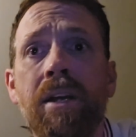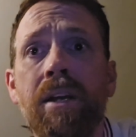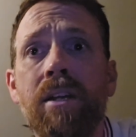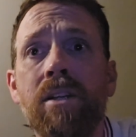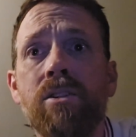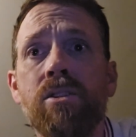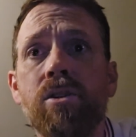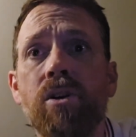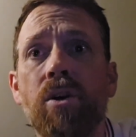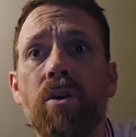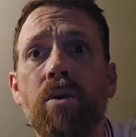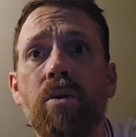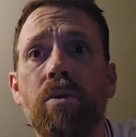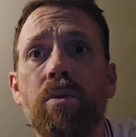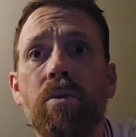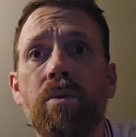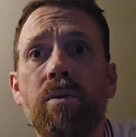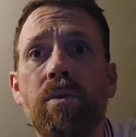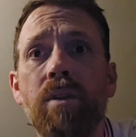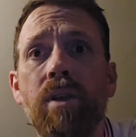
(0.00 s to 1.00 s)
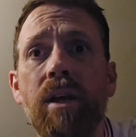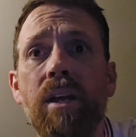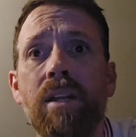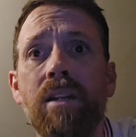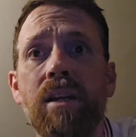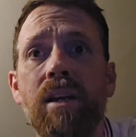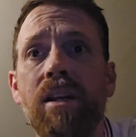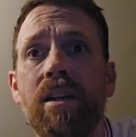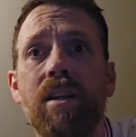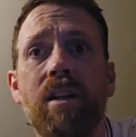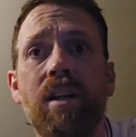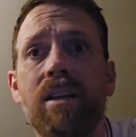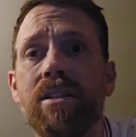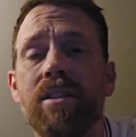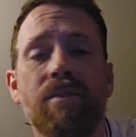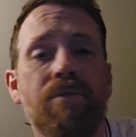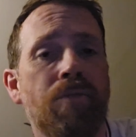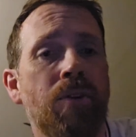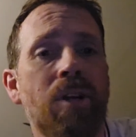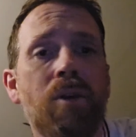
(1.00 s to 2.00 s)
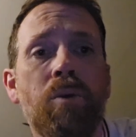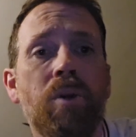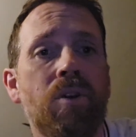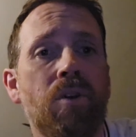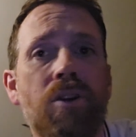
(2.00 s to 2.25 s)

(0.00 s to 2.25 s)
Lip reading: So it's a frequent